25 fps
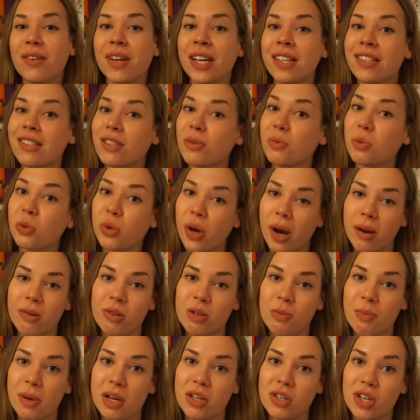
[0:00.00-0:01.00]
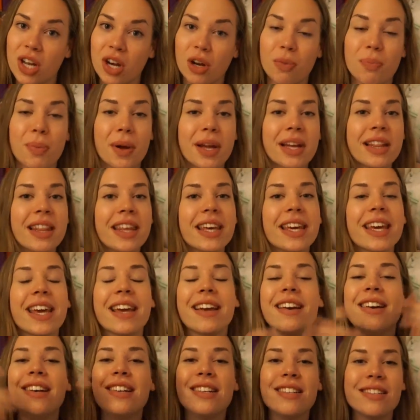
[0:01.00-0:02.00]
and you can subscribe to my channel by
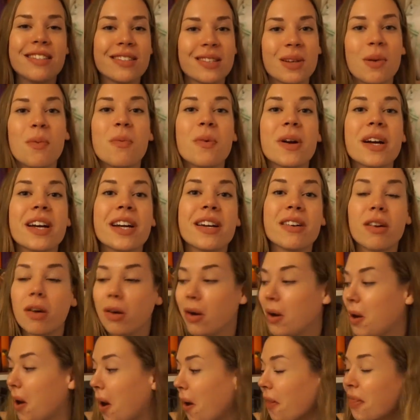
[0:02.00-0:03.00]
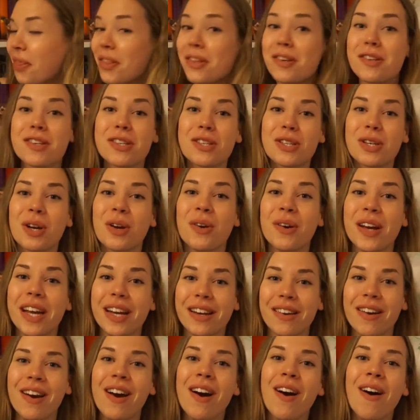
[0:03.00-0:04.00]
clicking somewhere here on the
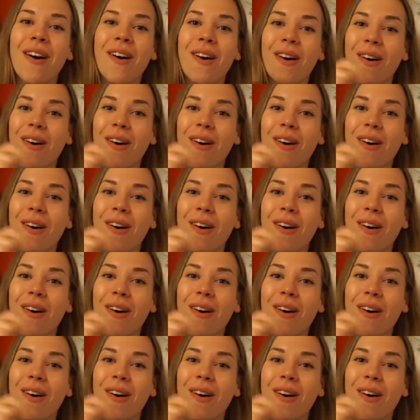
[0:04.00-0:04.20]
screen